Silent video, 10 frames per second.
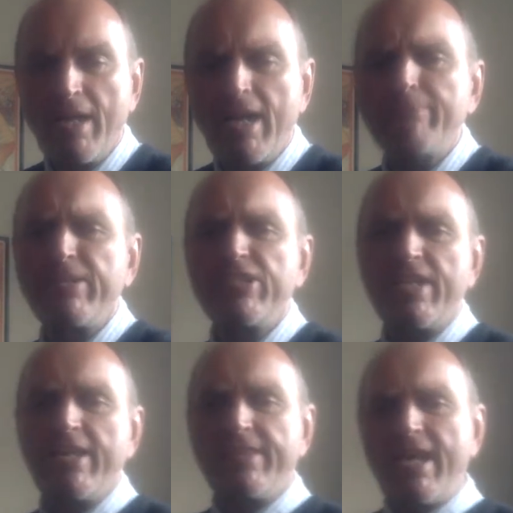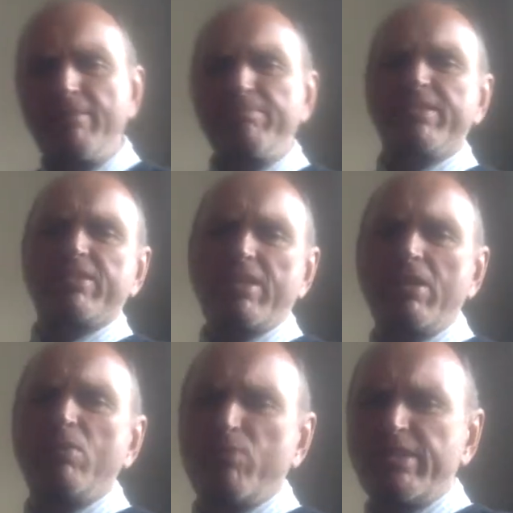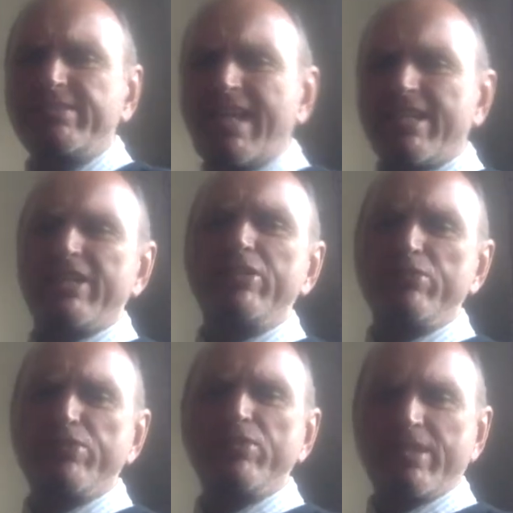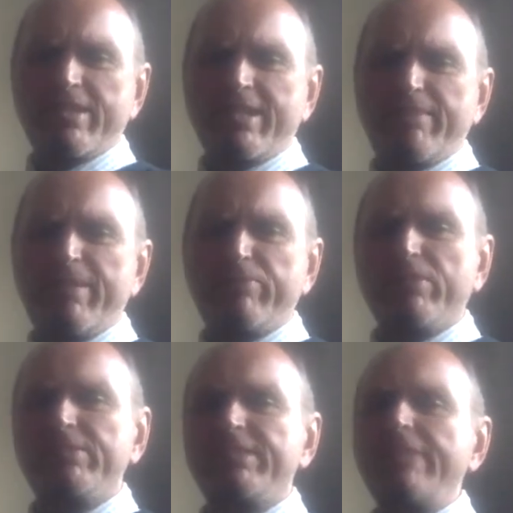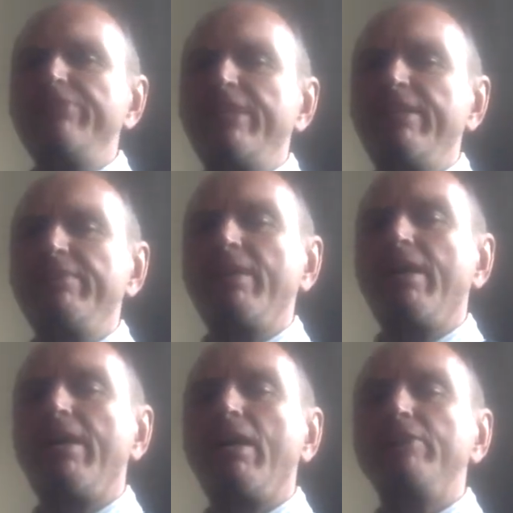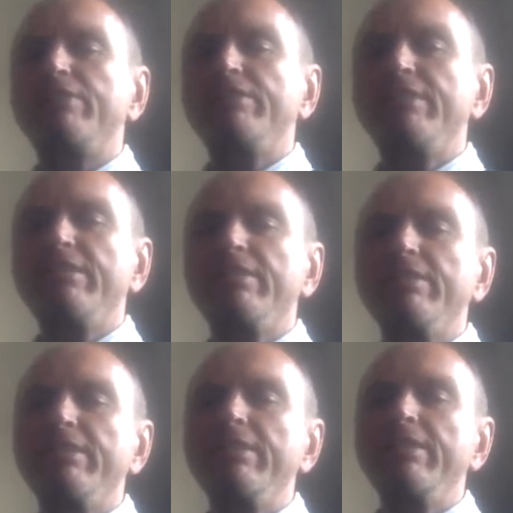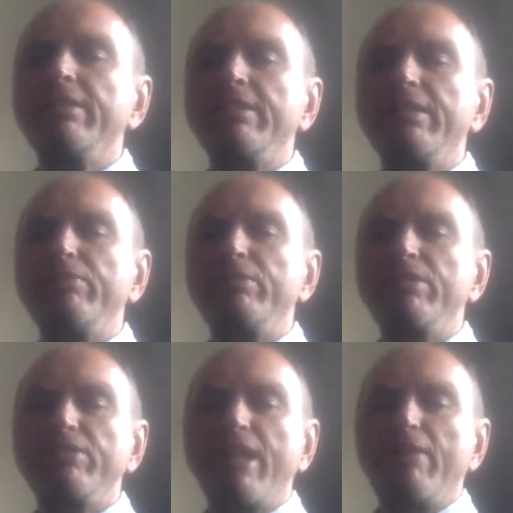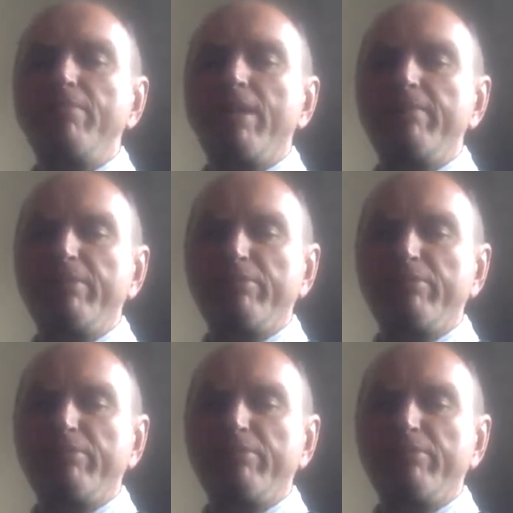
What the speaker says: I appreciate that, but what exactly are you doing to keep everyone safe here? I asked indignantly. He would no doubt buy me a